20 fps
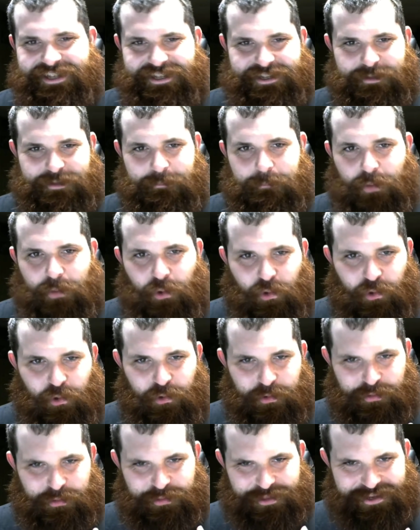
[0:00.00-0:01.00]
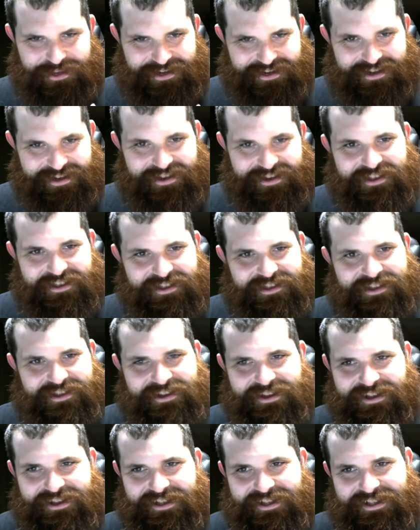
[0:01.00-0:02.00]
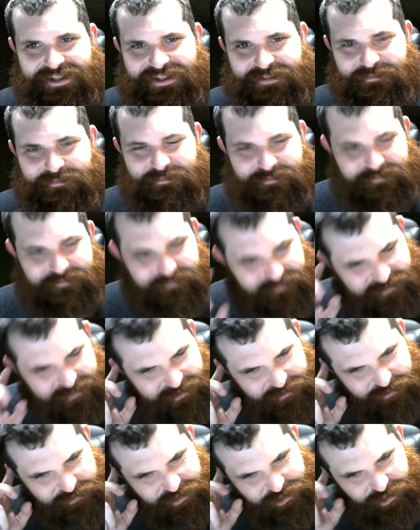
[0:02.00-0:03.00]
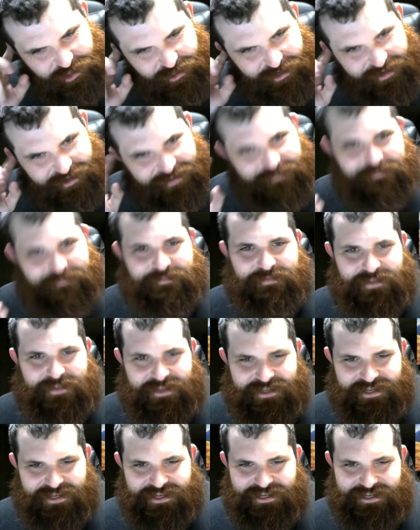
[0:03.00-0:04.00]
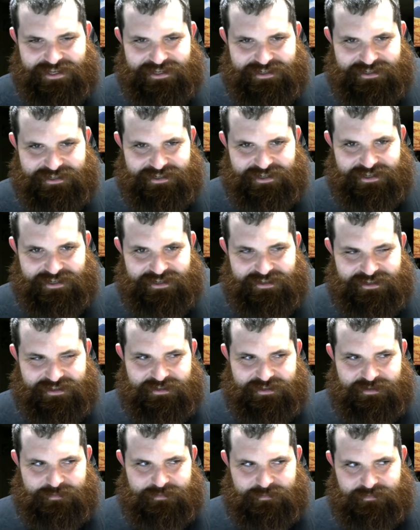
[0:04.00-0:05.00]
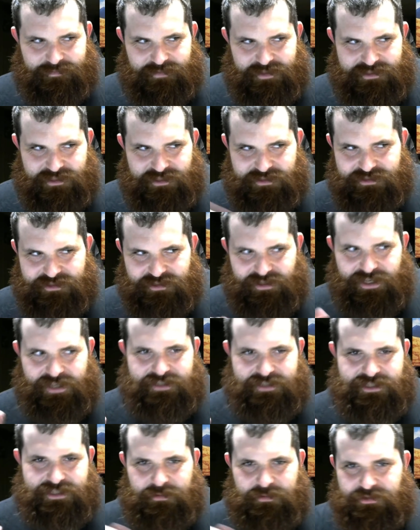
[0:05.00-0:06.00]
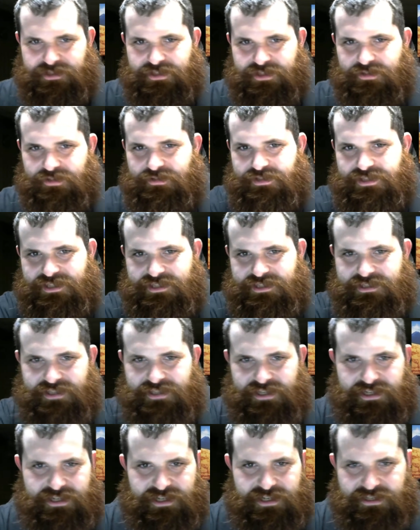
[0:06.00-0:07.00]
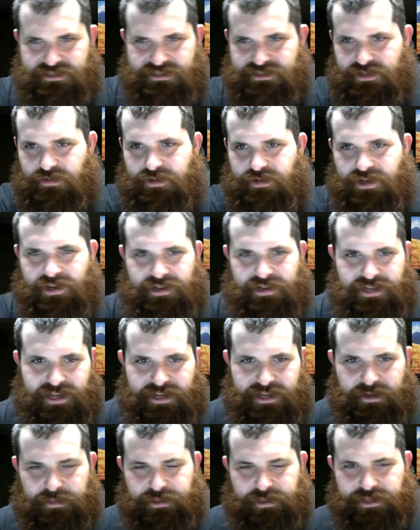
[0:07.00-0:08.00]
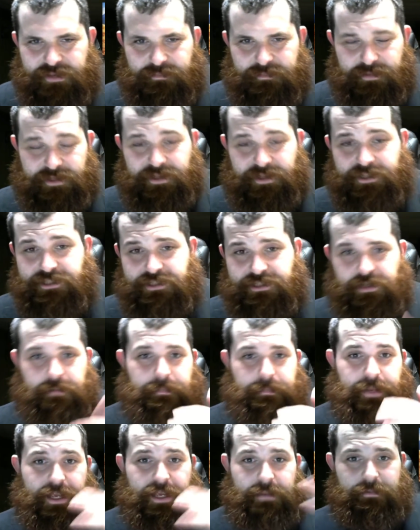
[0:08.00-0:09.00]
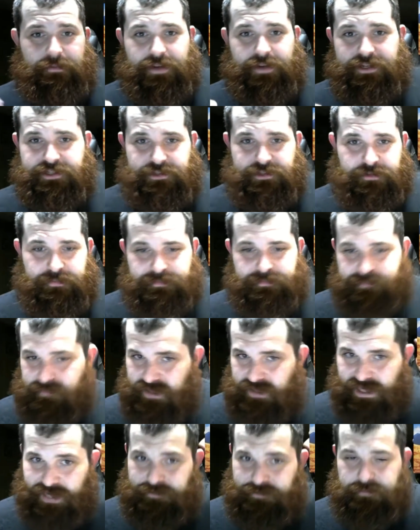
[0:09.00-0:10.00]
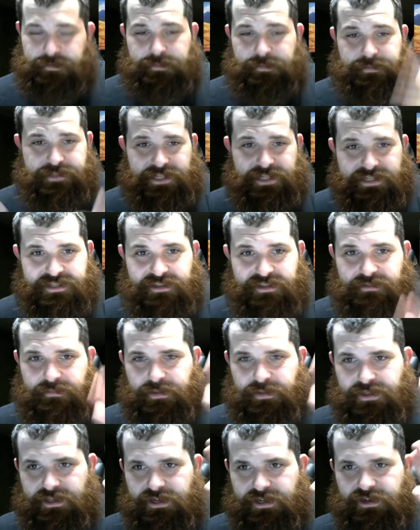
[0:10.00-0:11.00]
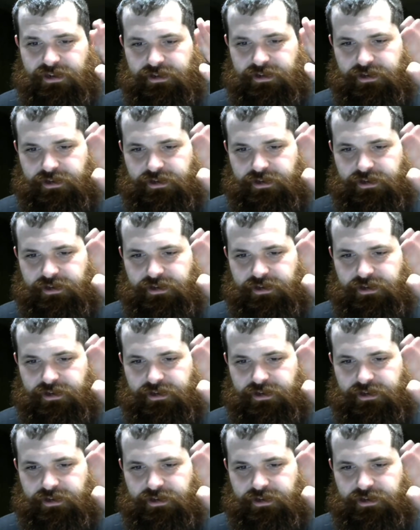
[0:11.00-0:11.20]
bowl thing, little jar, and it's able to use this like sonar kind of thing because Bam and Rachel have to be protected, but they're